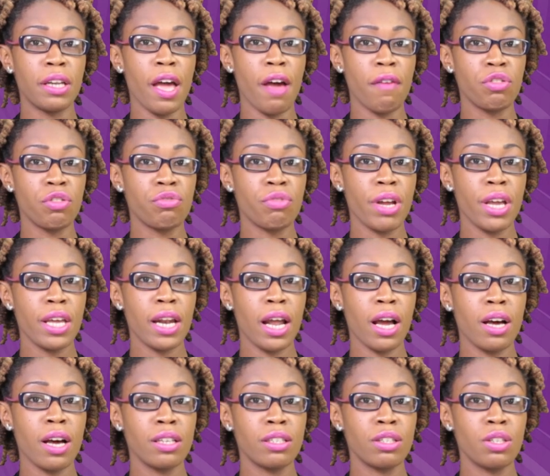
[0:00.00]
heavy rain
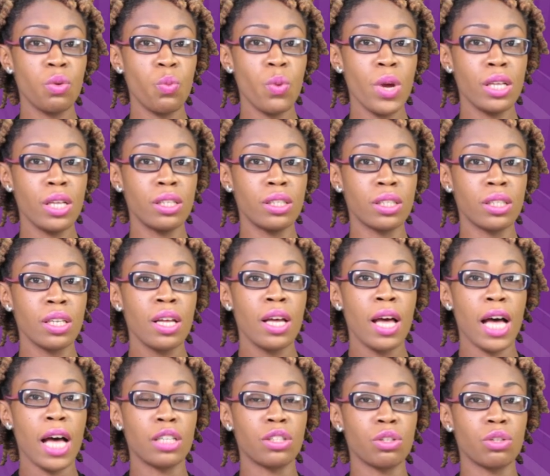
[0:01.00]
and gusty winds
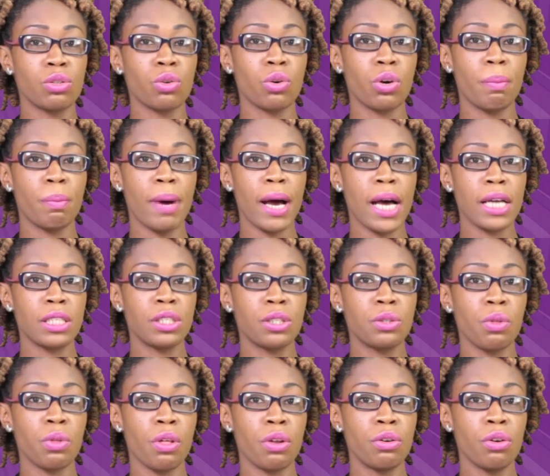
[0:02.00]
as the storm passes
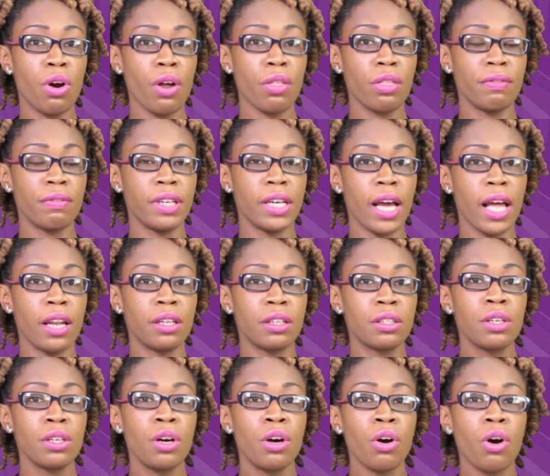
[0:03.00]
to the north of the
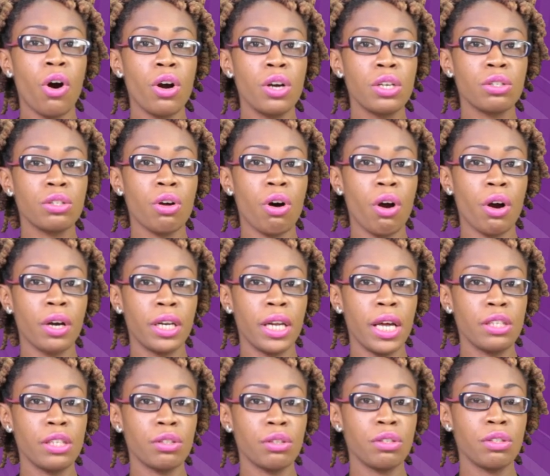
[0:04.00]
island caused
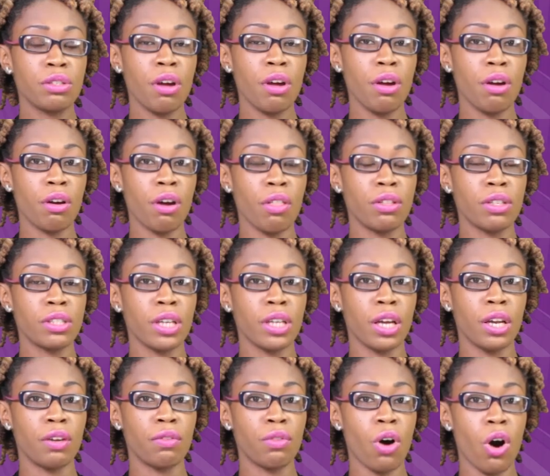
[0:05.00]
organizers to err on the
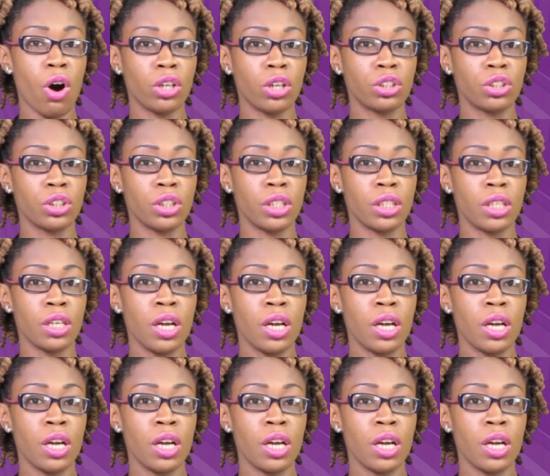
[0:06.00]
side of caution.